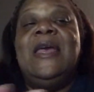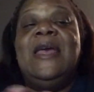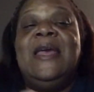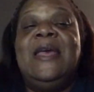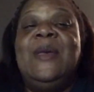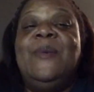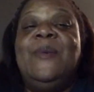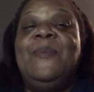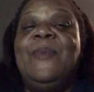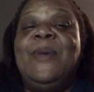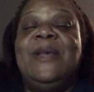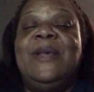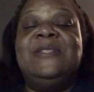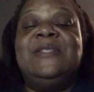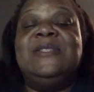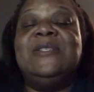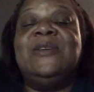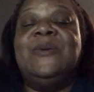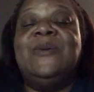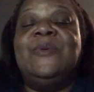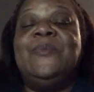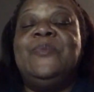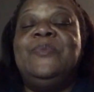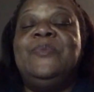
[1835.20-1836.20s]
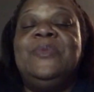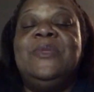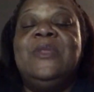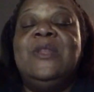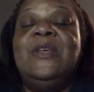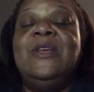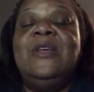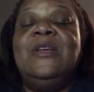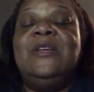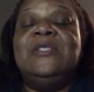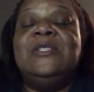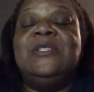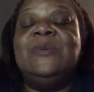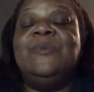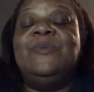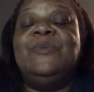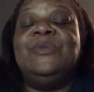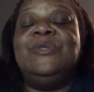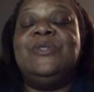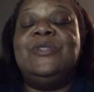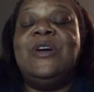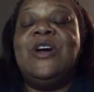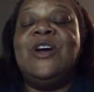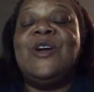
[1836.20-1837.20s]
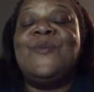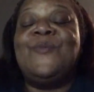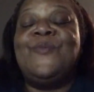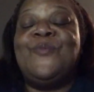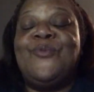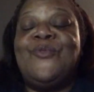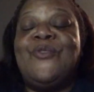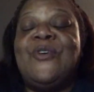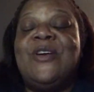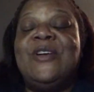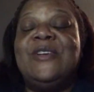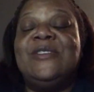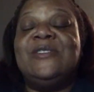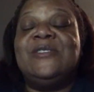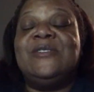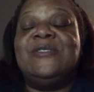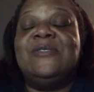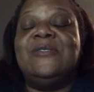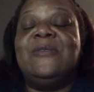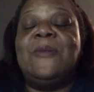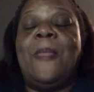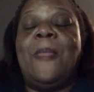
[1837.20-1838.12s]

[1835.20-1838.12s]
He made some duck breasts.